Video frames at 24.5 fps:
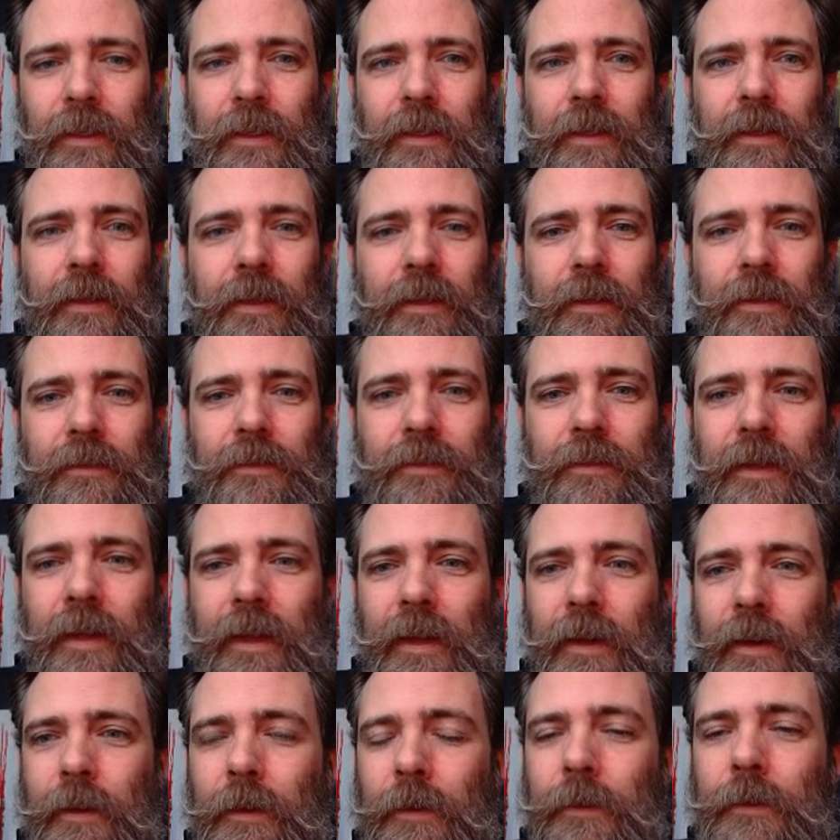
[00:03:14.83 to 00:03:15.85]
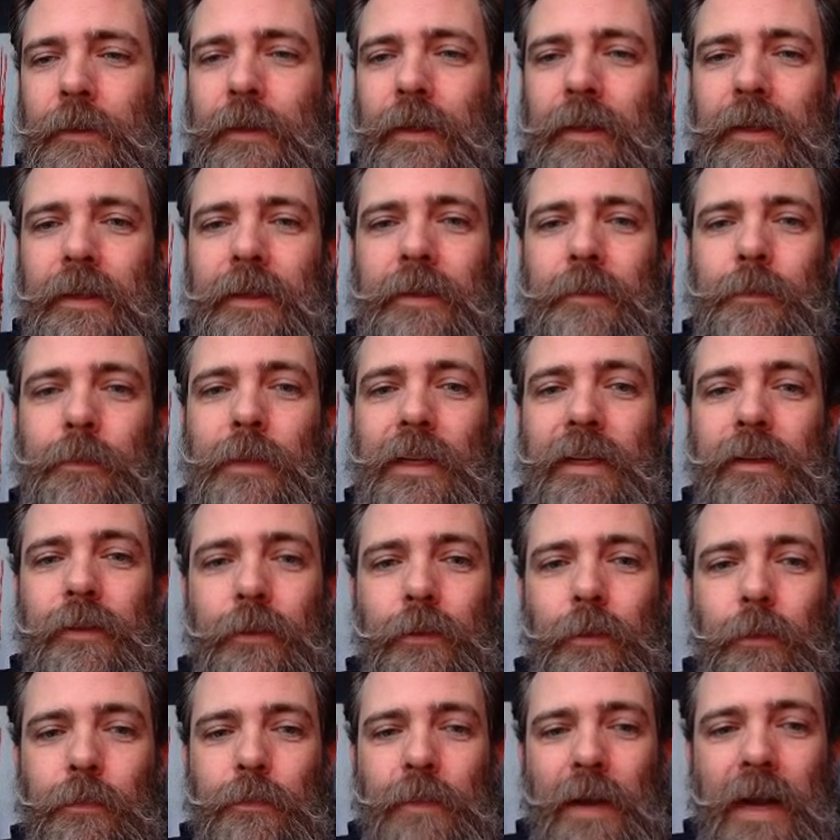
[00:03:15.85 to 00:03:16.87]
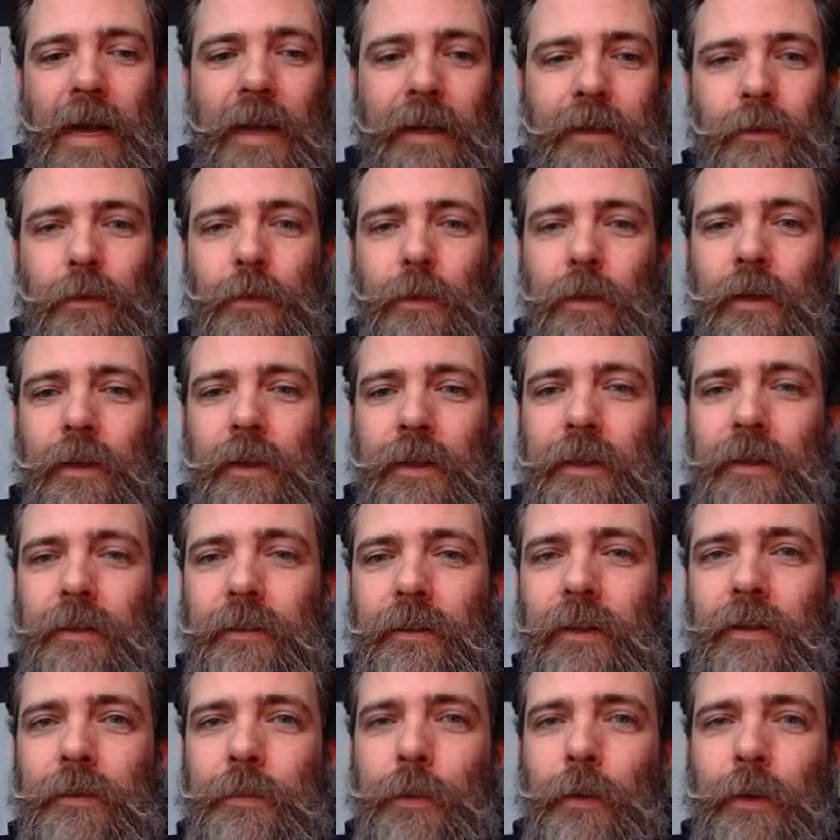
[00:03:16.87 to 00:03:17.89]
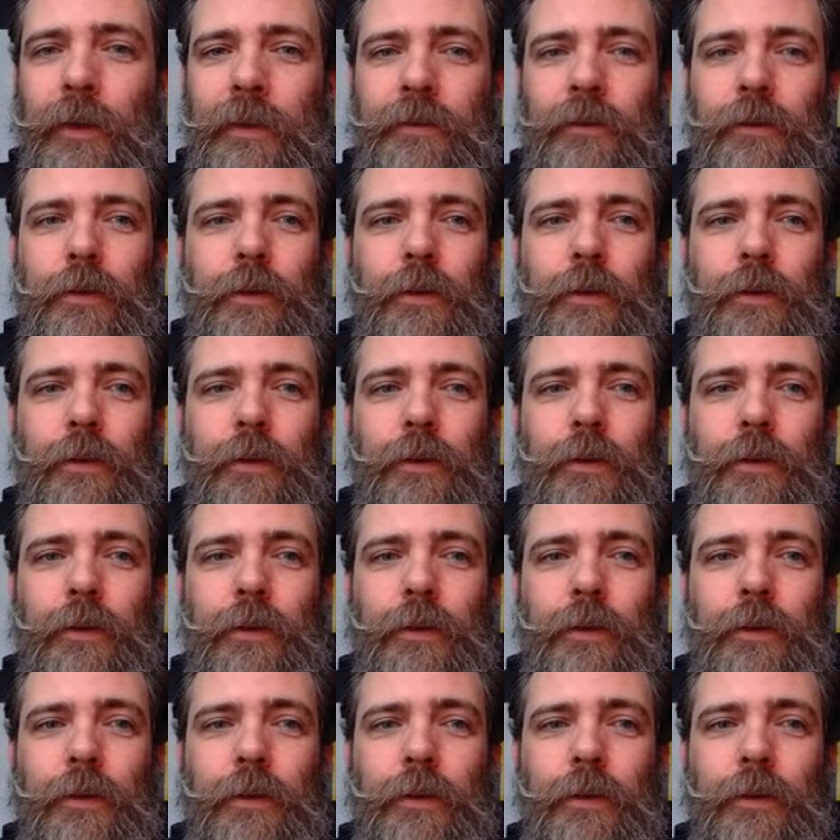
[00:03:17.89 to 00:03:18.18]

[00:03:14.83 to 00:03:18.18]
He is now into body work at this point,